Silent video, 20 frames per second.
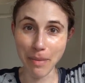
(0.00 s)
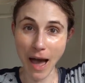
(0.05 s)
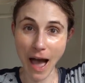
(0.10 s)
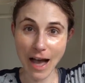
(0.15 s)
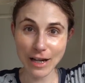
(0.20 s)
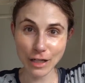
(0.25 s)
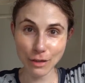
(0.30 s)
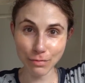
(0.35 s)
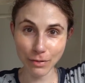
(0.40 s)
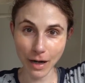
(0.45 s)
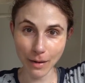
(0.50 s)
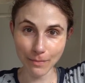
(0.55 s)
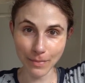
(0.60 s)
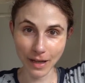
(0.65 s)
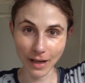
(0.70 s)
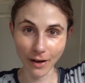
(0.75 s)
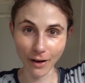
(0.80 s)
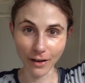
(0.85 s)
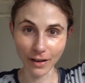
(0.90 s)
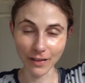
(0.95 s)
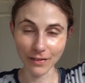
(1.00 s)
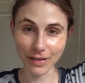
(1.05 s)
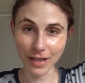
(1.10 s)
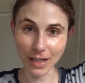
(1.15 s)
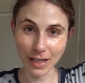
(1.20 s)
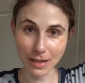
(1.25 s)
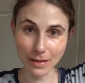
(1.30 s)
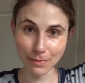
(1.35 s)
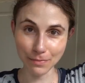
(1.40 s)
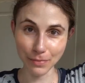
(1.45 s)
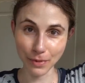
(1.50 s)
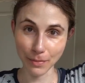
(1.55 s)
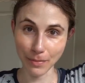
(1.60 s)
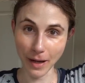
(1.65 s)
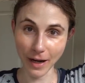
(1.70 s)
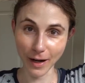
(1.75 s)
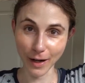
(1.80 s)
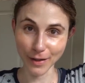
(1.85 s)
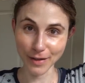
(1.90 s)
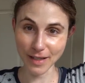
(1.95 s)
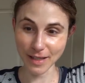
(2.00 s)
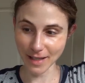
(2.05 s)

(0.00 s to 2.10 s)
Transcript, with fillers: batch prepping all these prepared